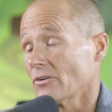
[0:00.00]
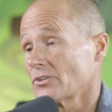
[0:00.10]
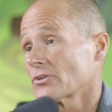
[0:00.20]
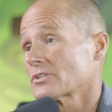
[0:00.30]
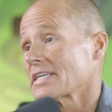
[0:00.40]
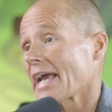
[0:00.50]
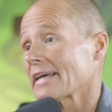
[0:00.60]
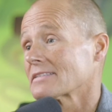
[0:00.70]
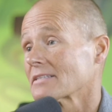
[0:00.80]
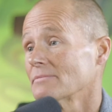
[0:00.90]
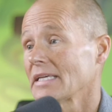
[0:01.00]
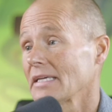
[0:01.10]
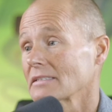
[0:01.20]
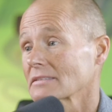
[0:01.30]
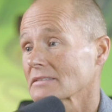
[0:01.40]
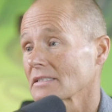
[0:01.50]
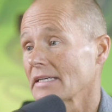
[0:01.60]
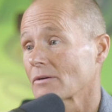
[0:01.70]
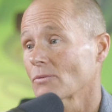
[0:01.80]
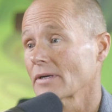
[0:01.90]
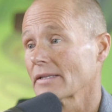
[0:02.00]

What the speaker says: Your dad to me is like